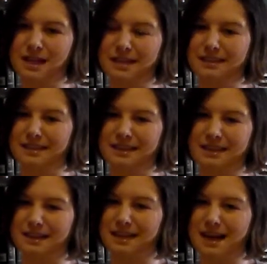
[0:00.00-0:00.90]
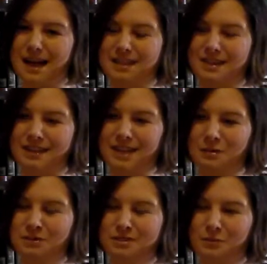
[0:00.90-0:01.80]
and I thought
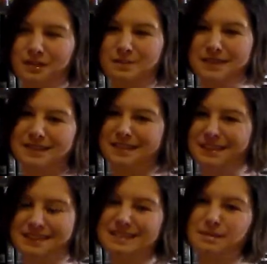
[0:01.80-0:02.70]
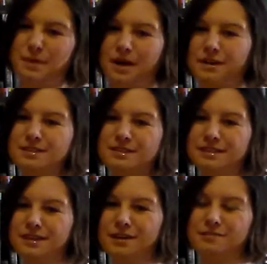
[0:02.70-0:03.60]
that was going to be the easy part
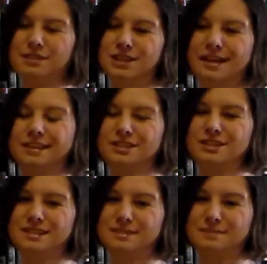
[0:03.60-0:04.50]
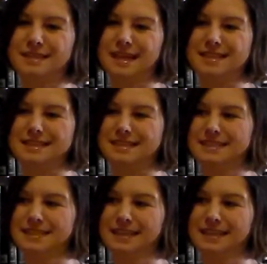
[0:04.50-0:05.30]
of the challenges because,